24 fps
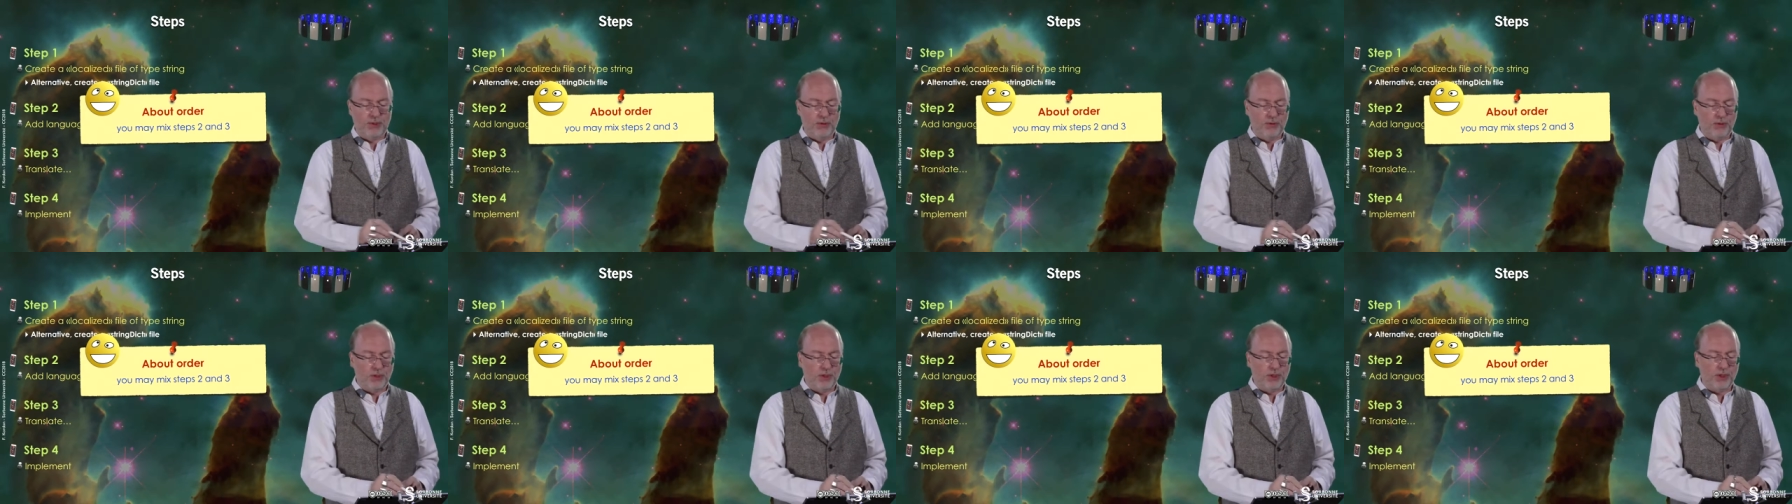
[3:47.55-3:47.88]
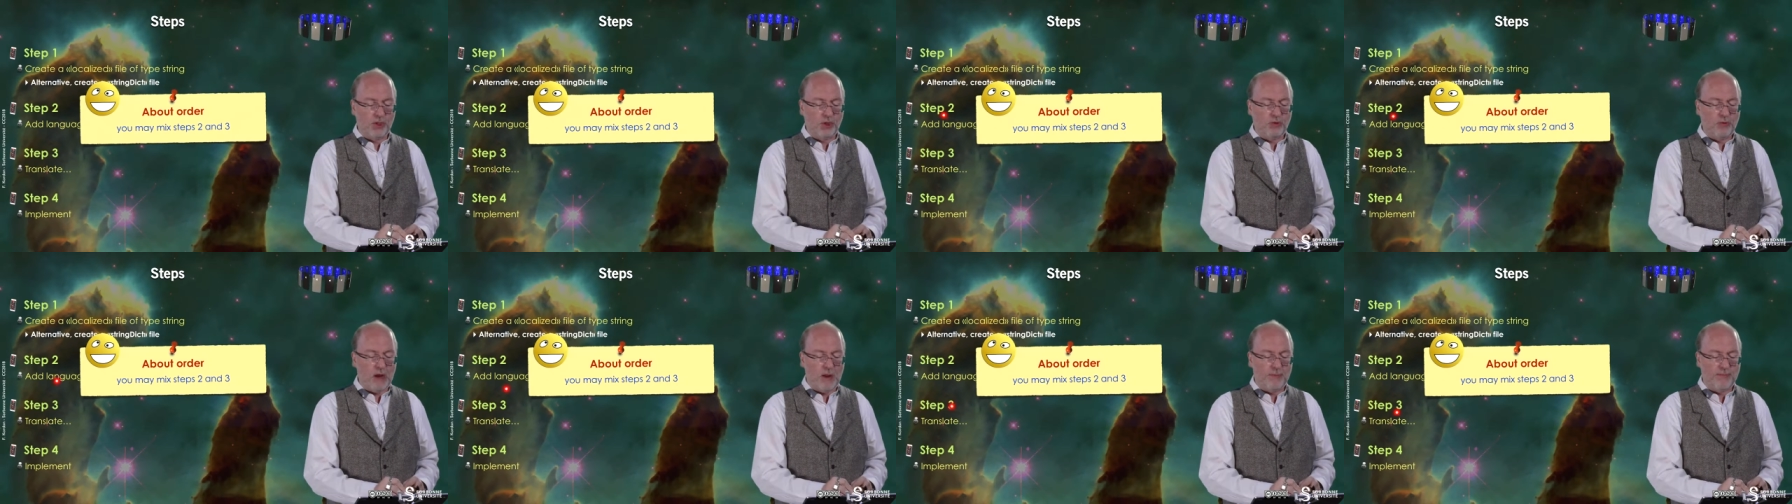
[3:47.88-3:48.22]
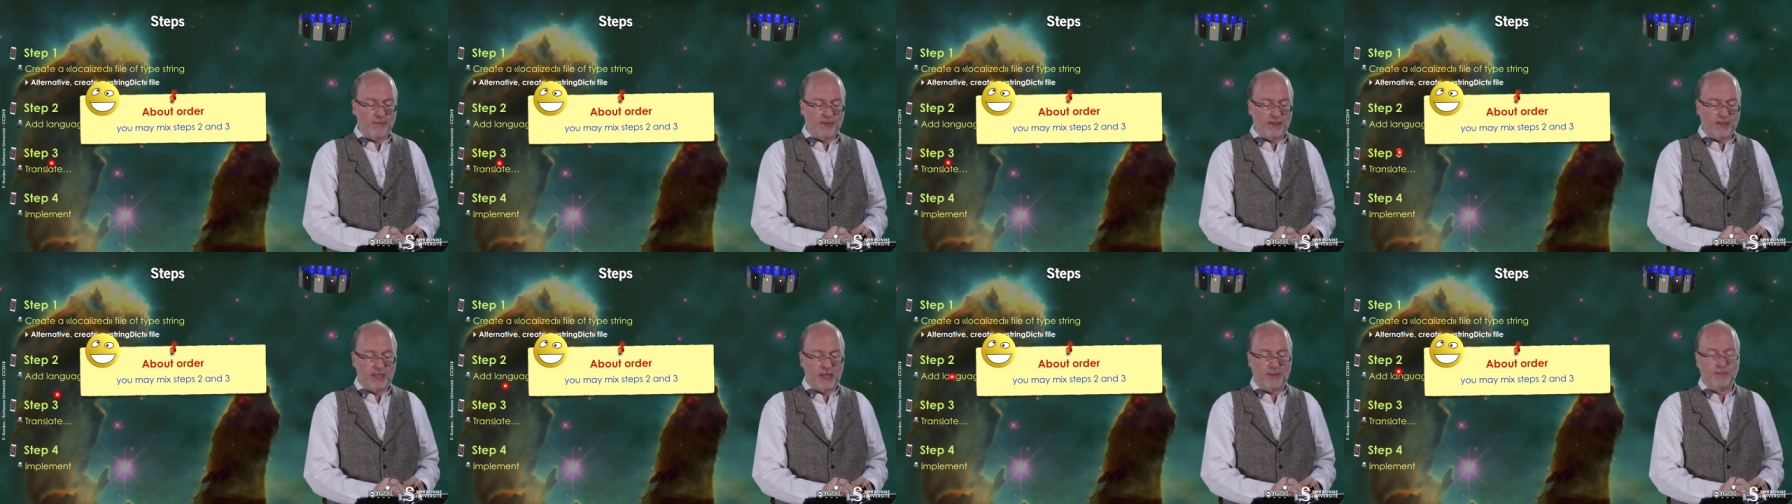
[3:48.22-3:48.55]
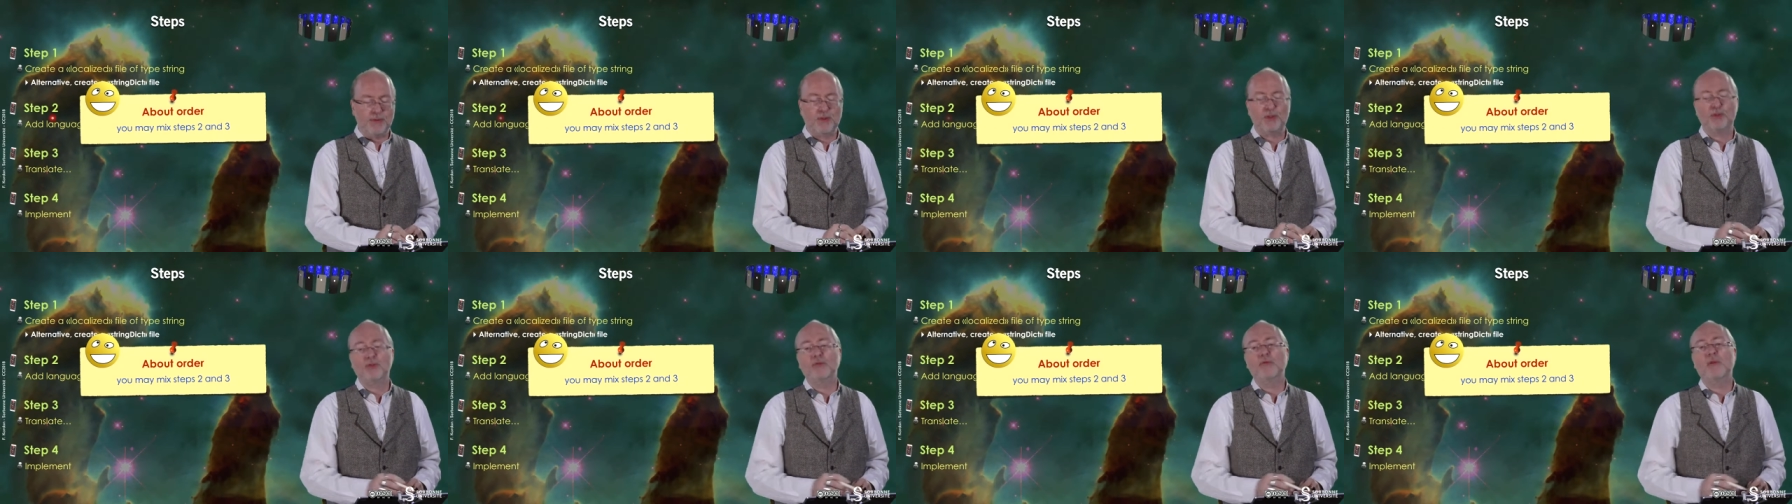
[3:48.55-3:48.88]
you can swap
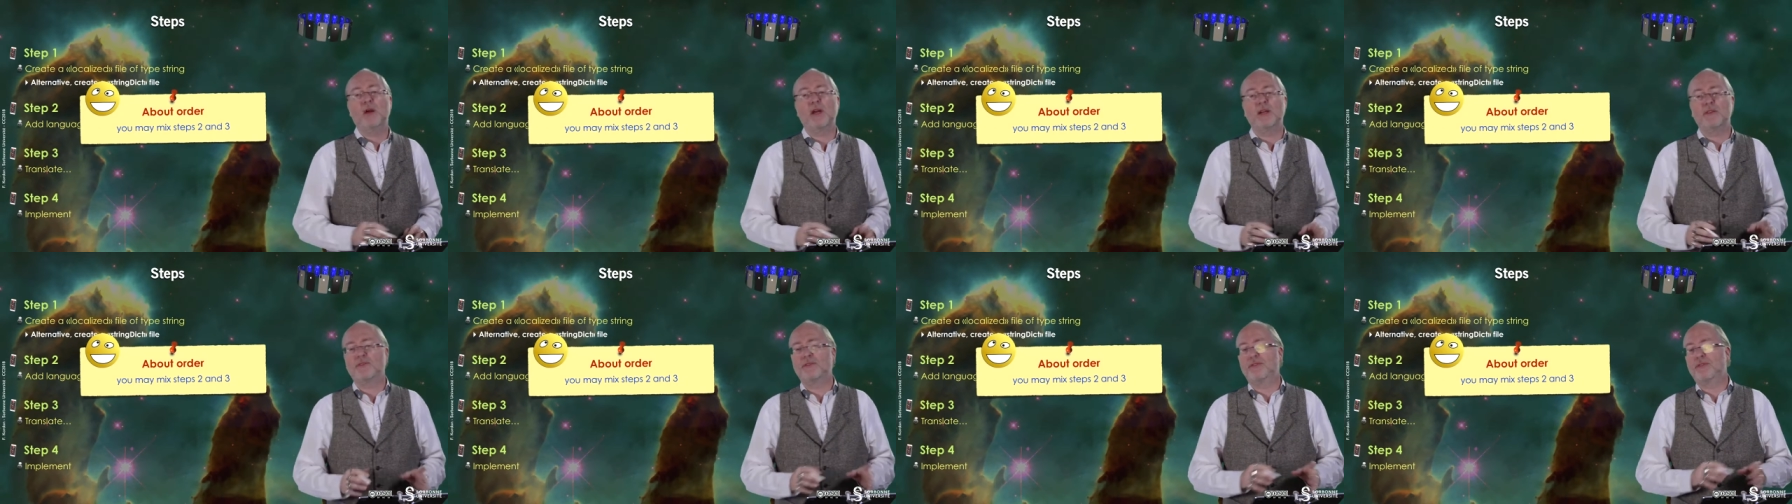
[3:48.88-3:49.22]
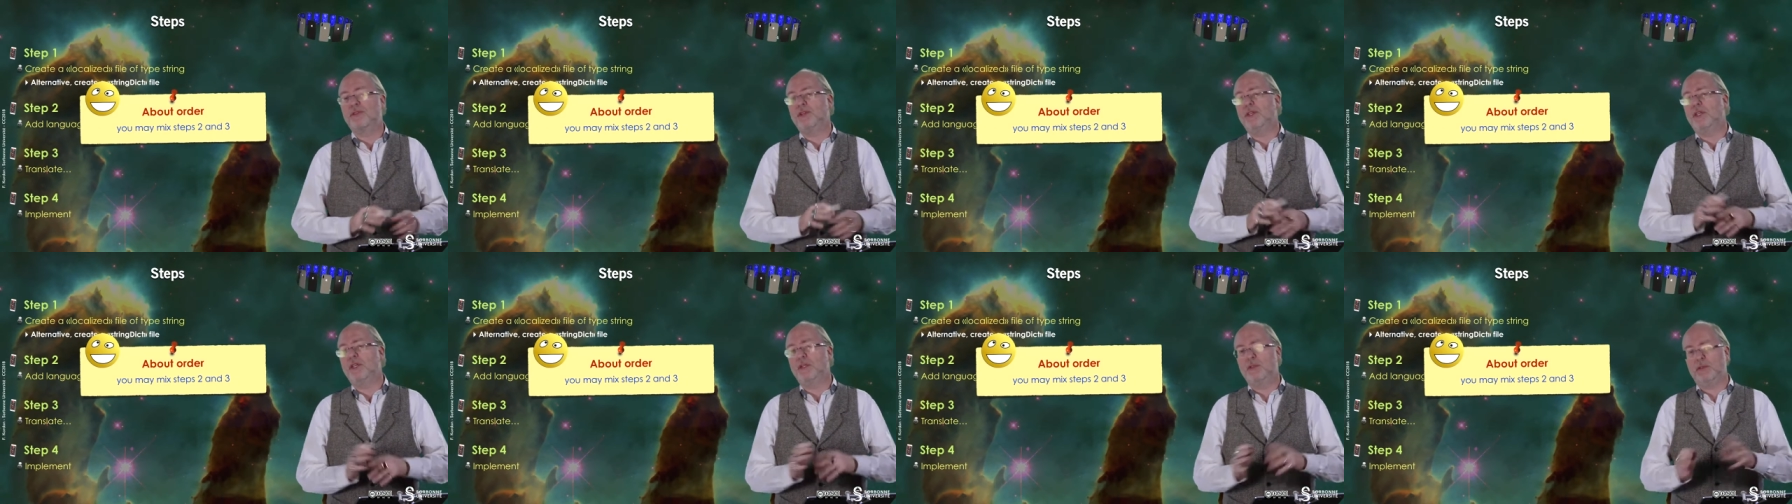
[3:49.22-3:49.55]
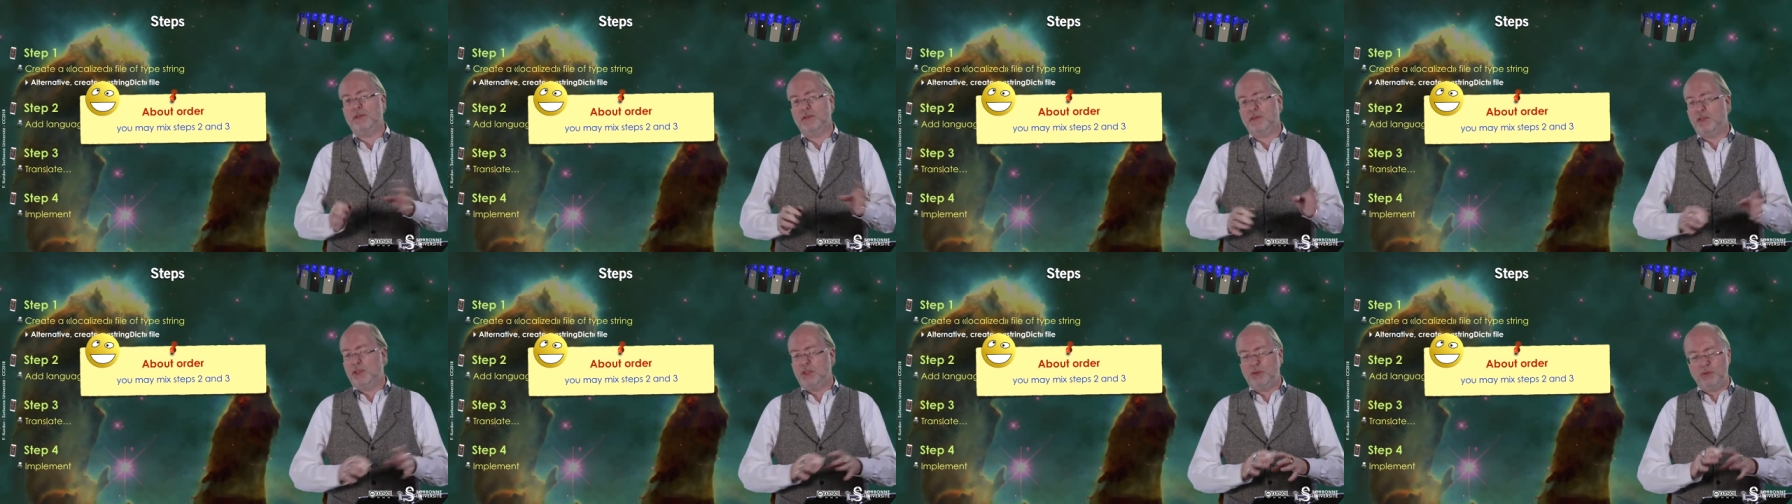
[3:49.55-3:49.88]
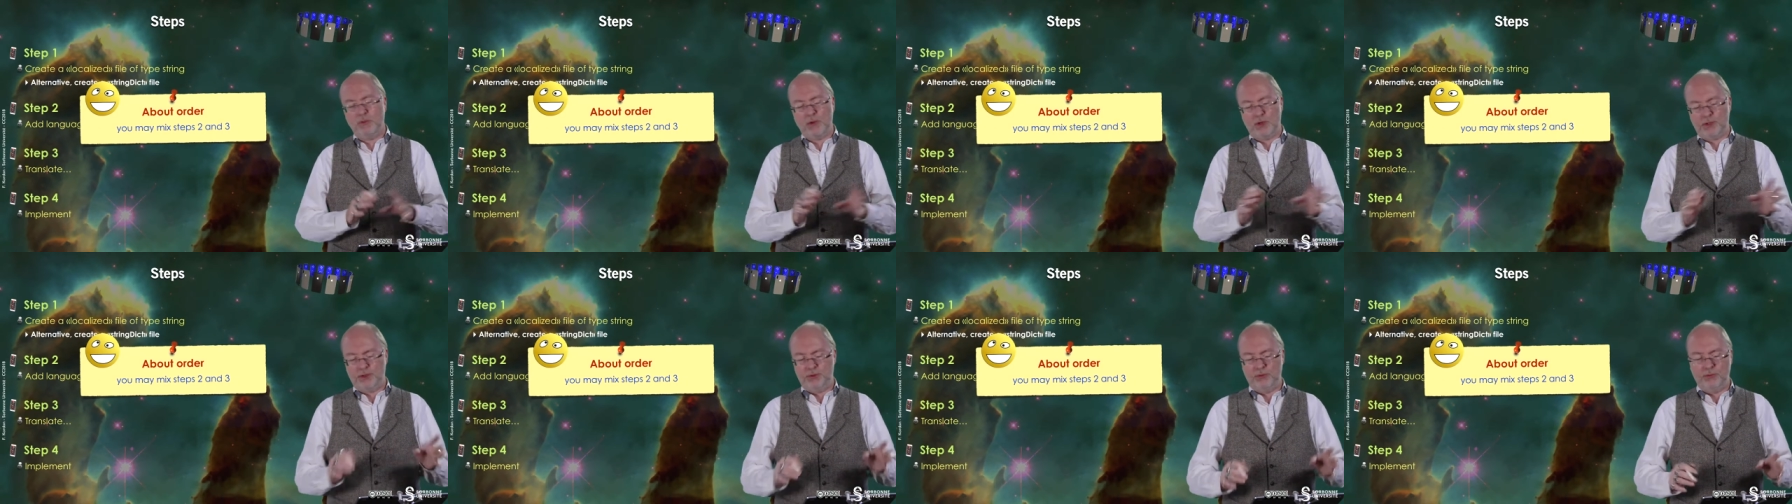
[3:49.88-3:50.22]
steps two and three, uh, it
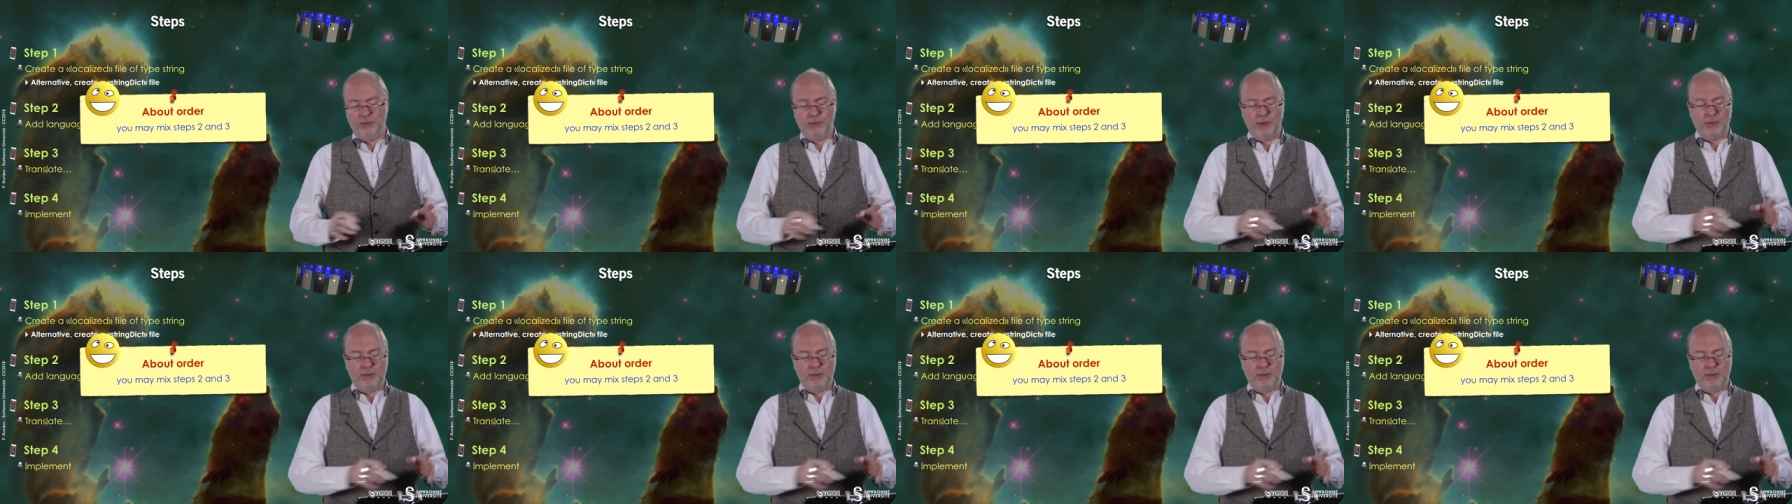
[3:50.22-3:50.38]
works too.